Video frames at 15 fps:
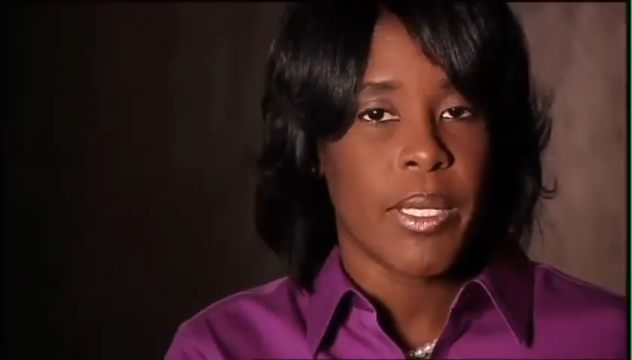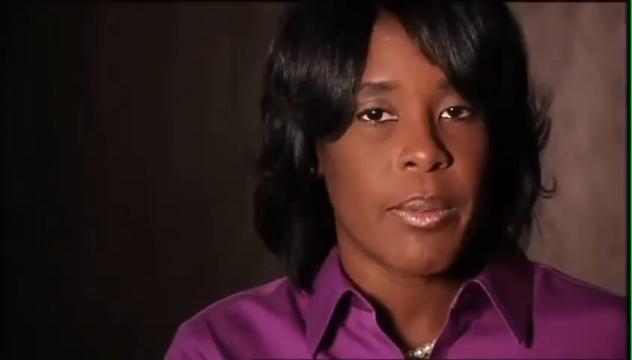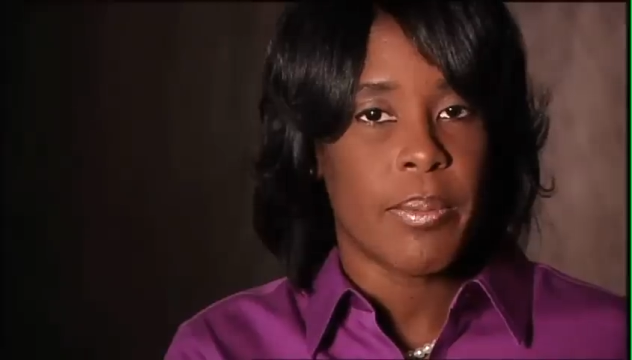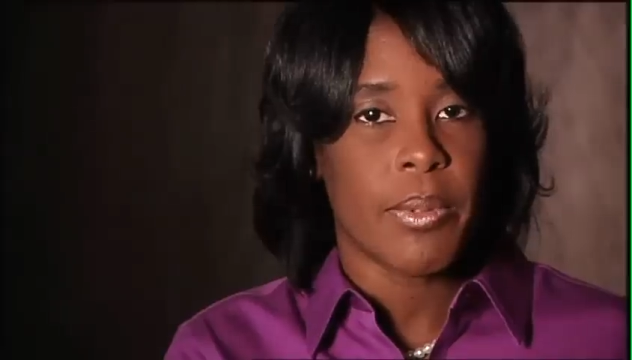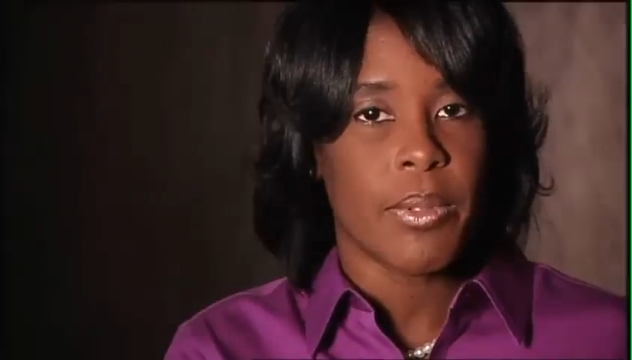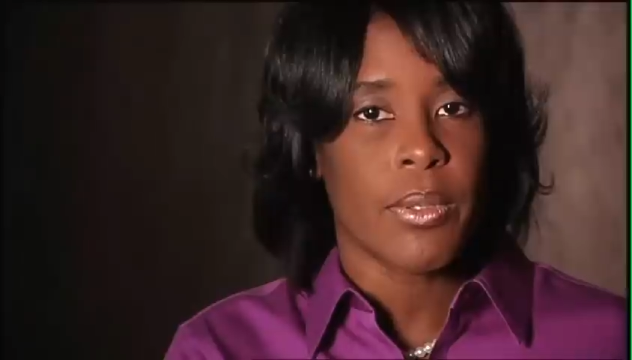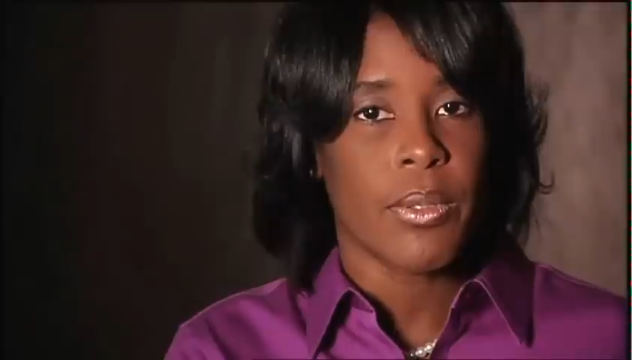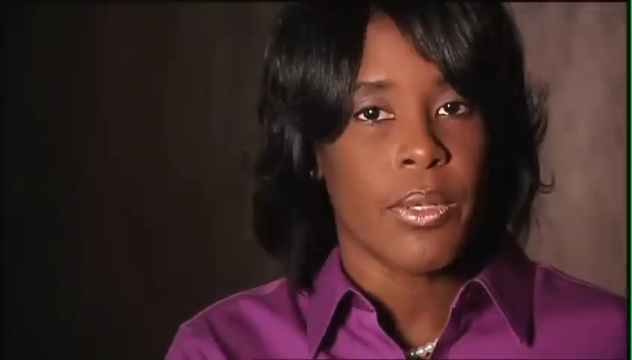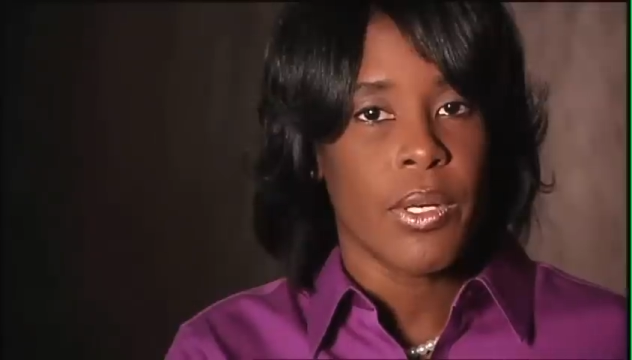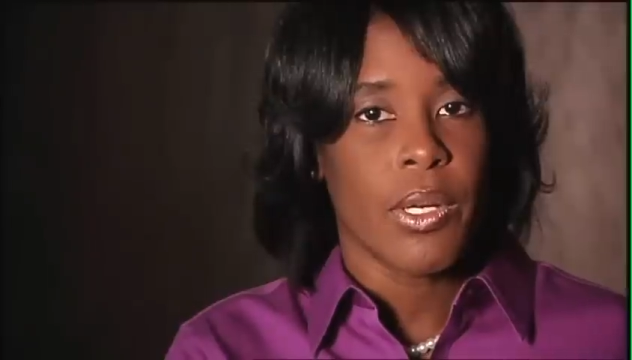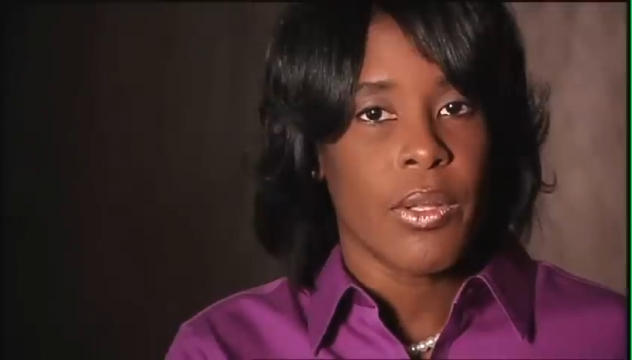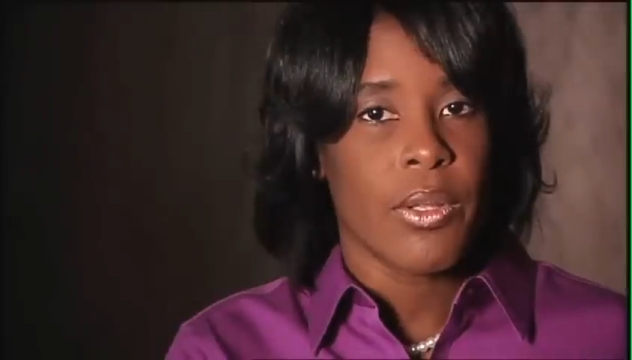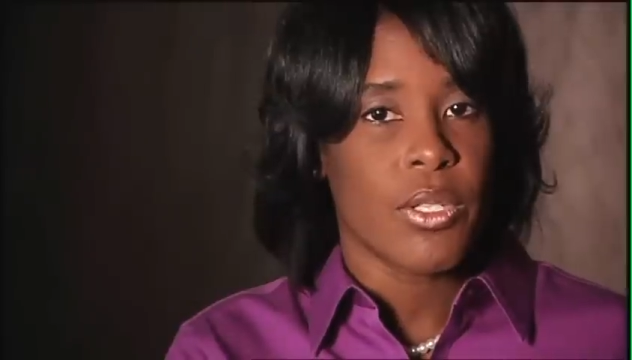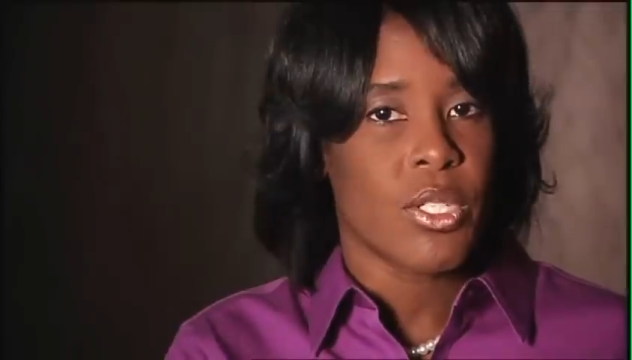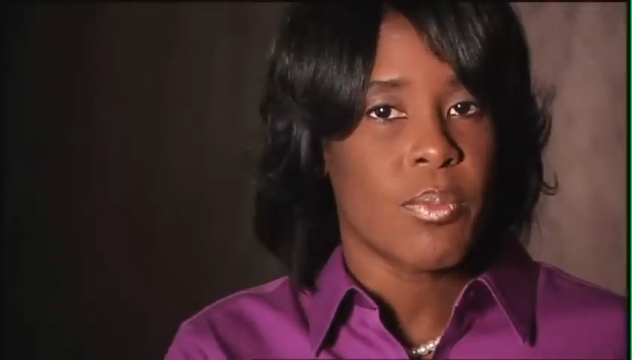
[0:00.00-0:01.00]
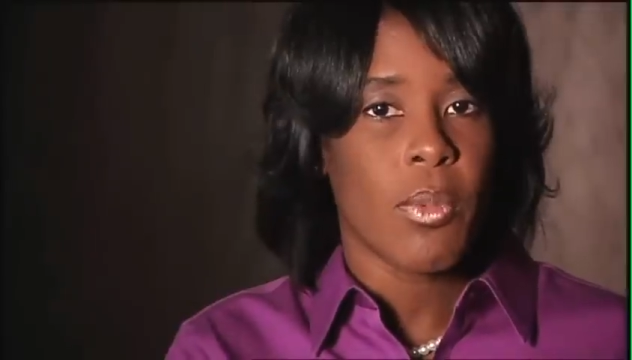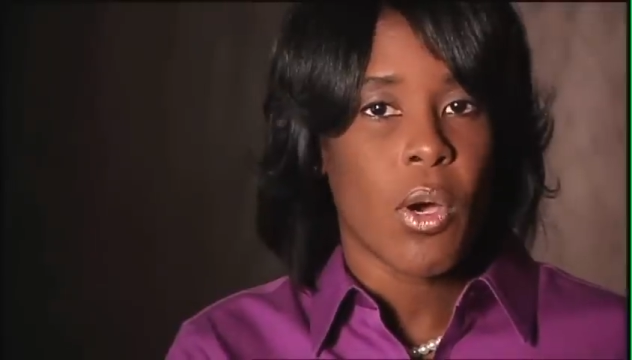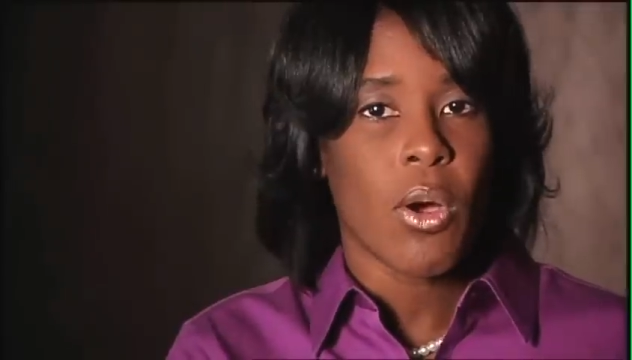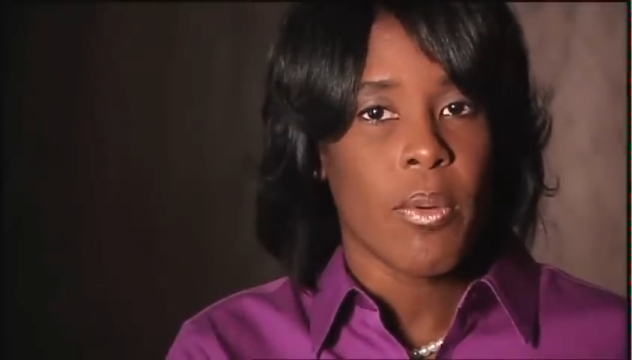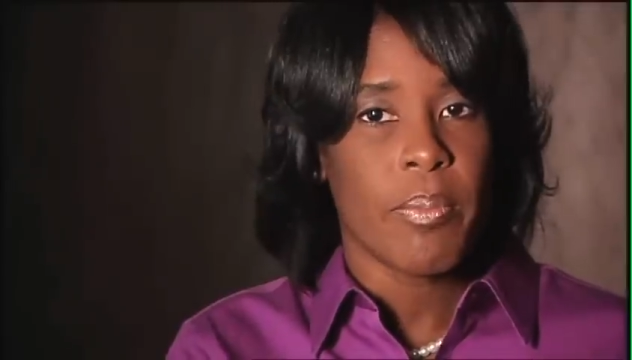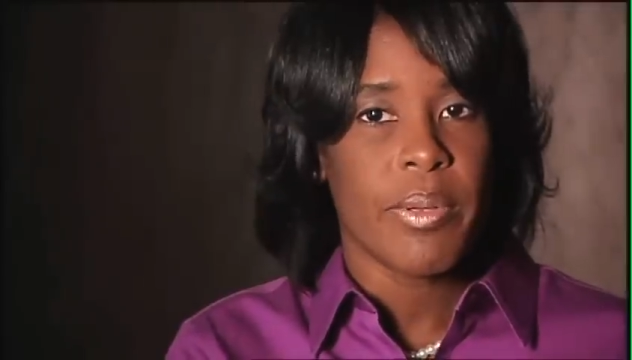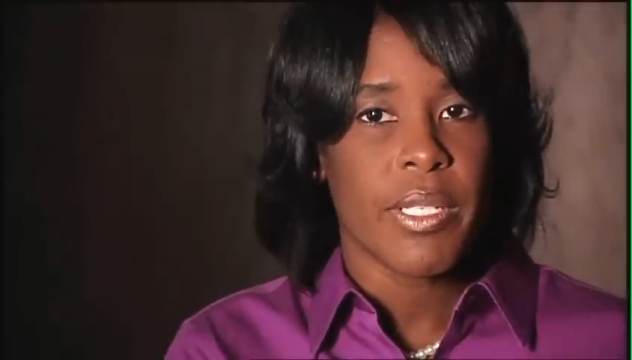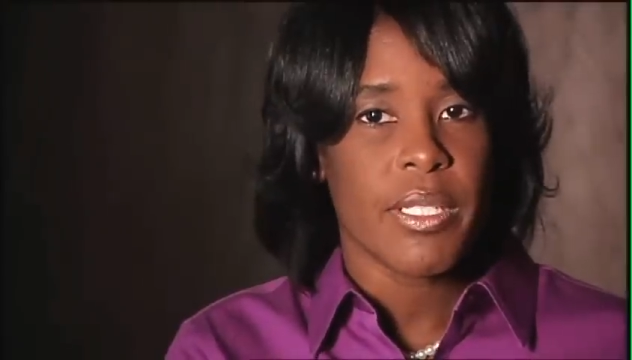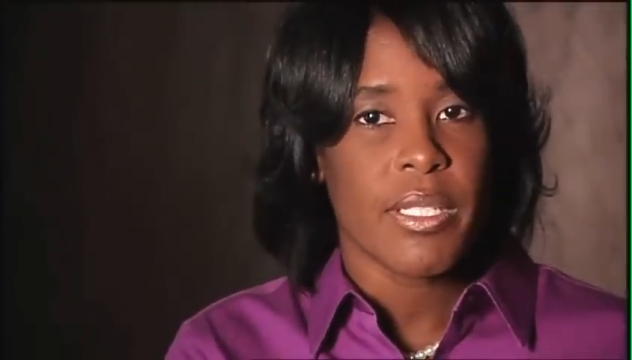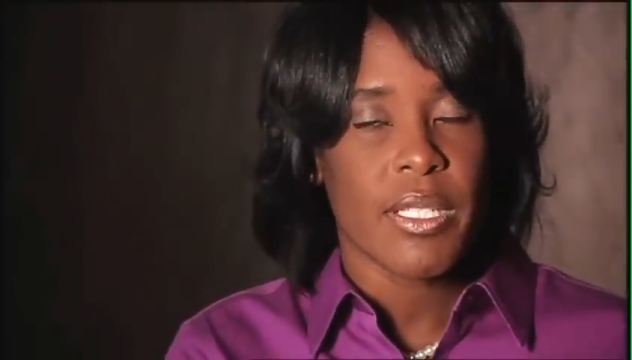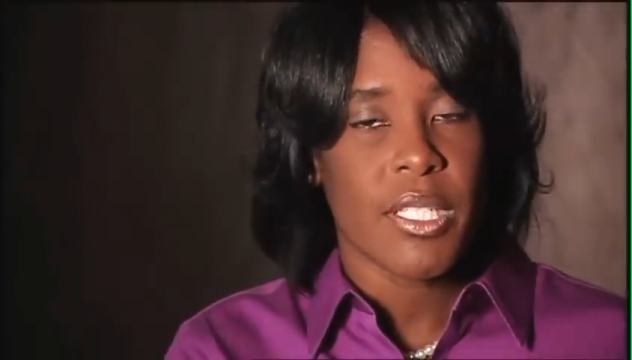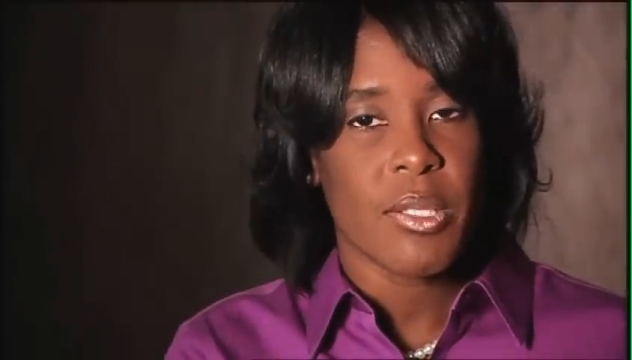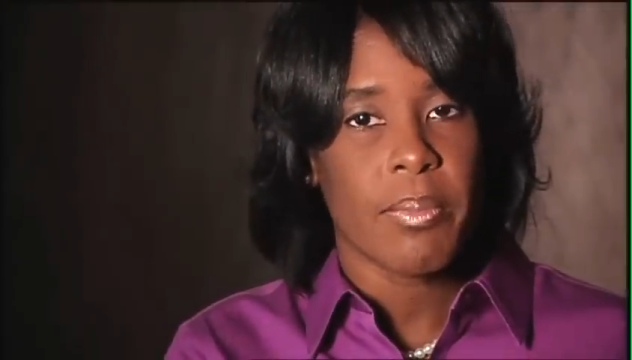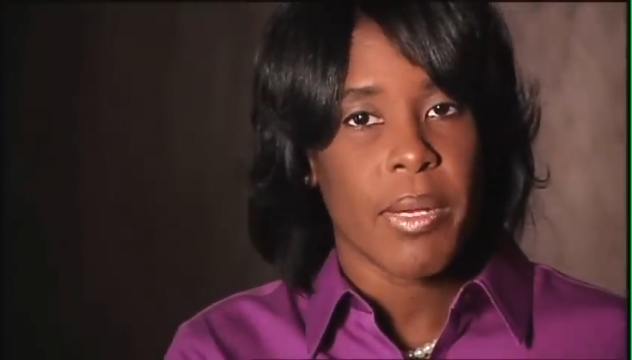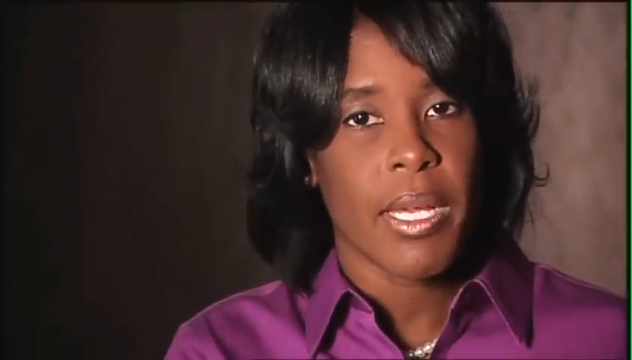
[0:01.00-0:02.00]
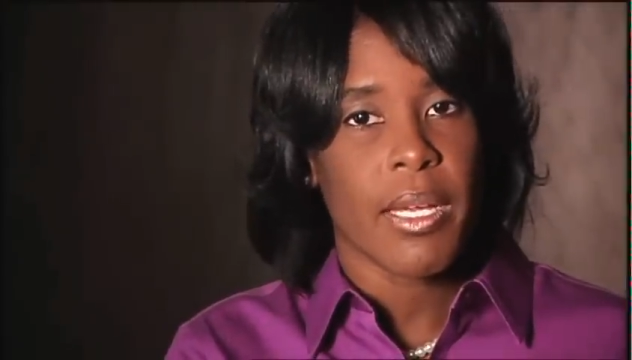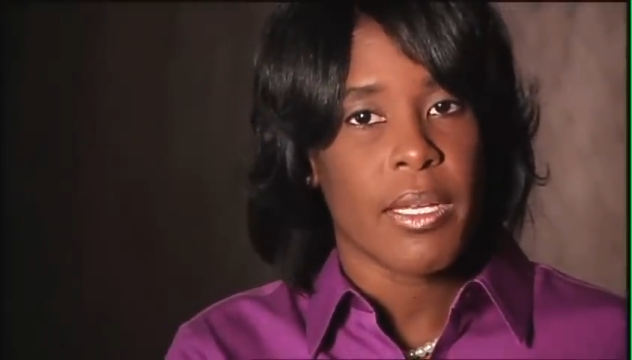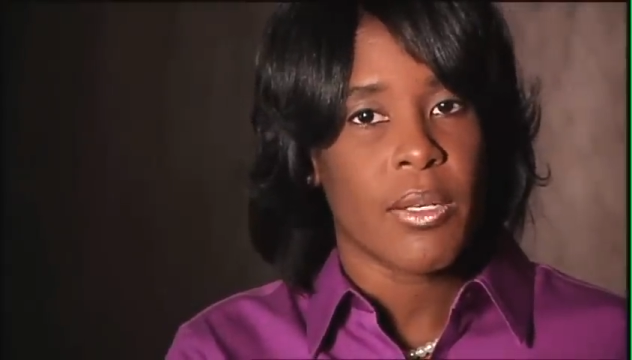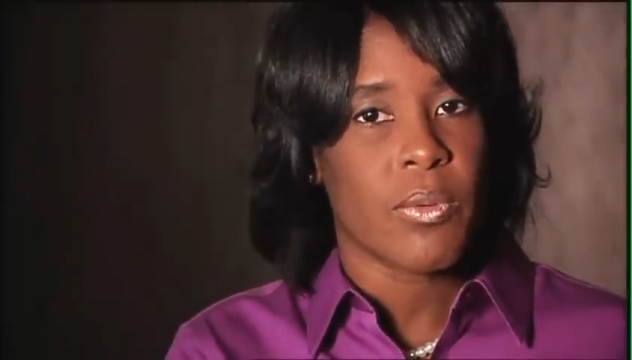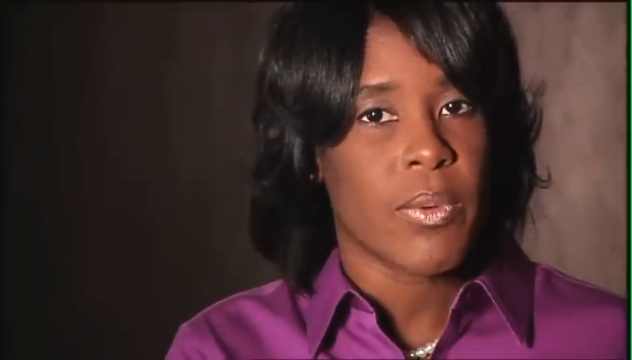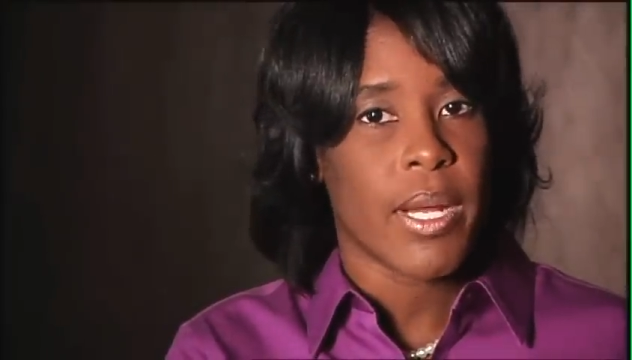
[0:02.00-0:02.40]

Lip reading: people, the small businessman